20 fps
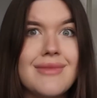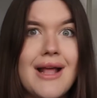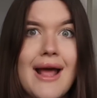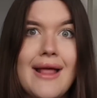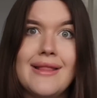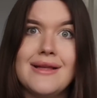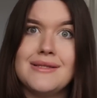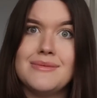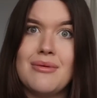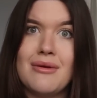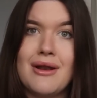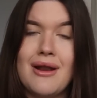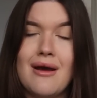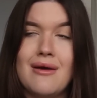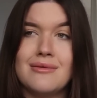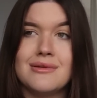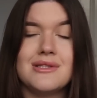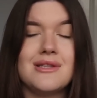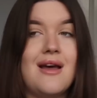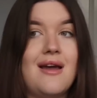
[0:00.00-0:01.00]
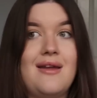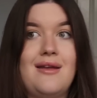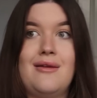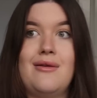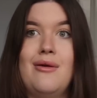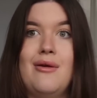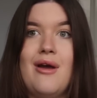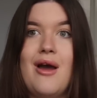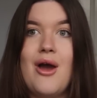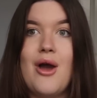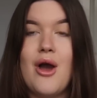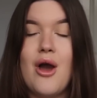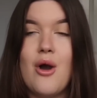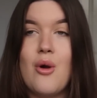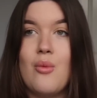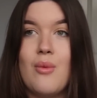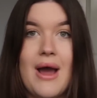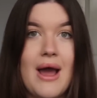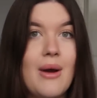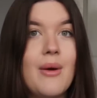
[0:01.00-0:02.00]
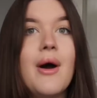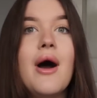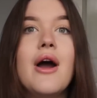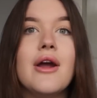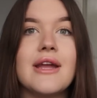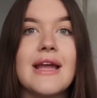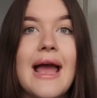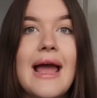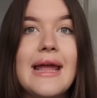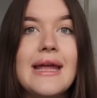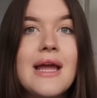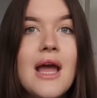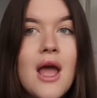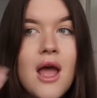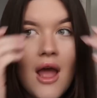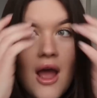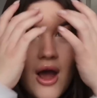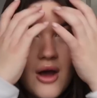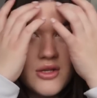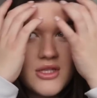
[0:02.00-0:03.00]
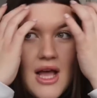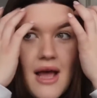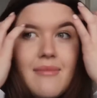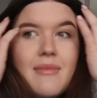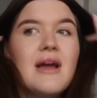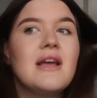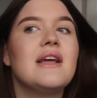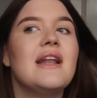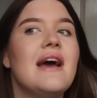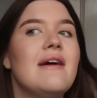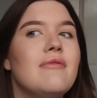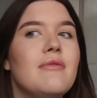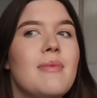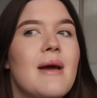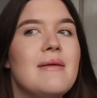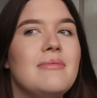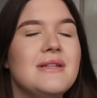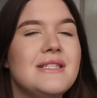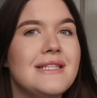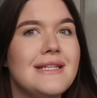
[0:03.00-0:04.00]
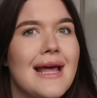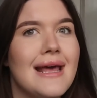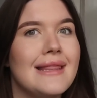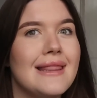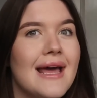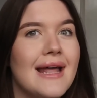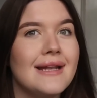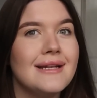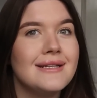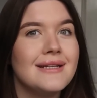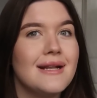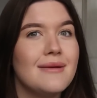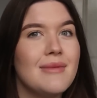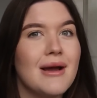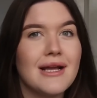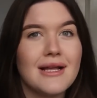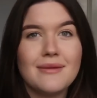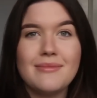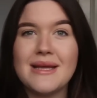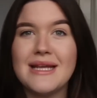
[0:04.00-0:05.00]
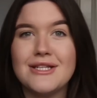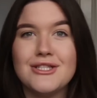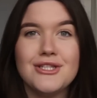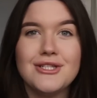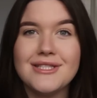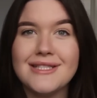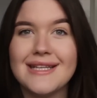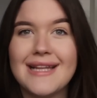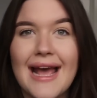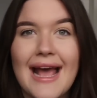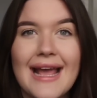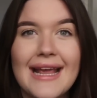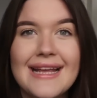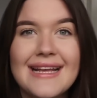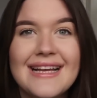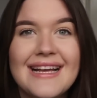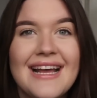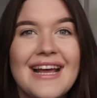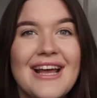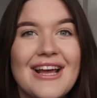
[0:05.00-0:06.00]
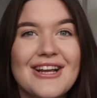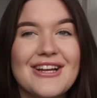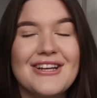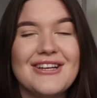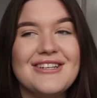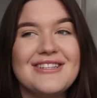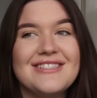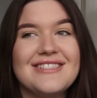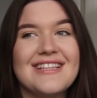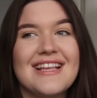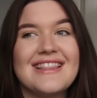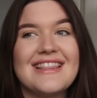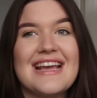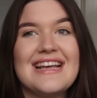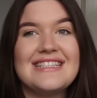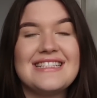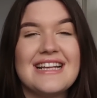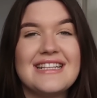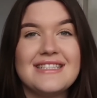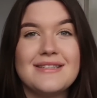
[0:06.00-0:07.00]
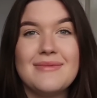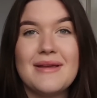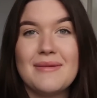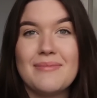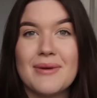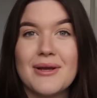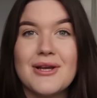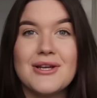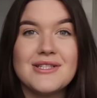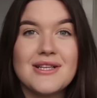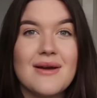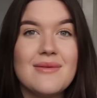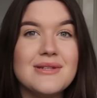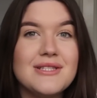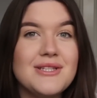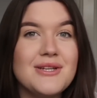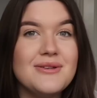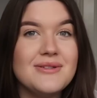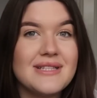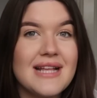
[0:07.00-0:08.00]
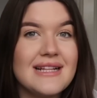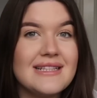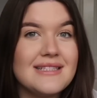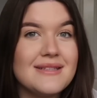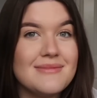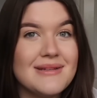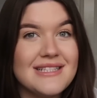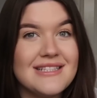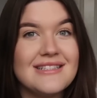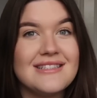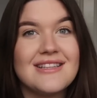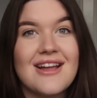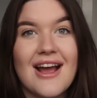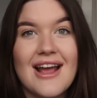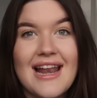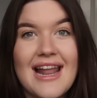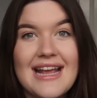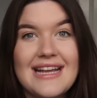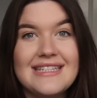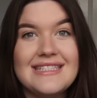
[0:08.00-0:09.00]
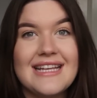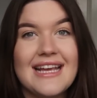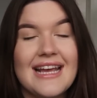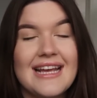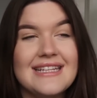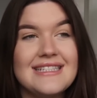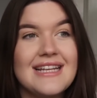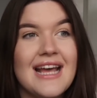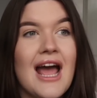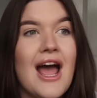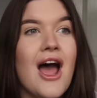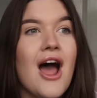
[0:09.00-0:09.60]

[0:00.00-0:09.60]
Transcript: At this point I was like, wow, okay. I was like, am I going to have a baby today then? Am I going to be induced today? Because they said to me, because I was 2 centimetres dilated,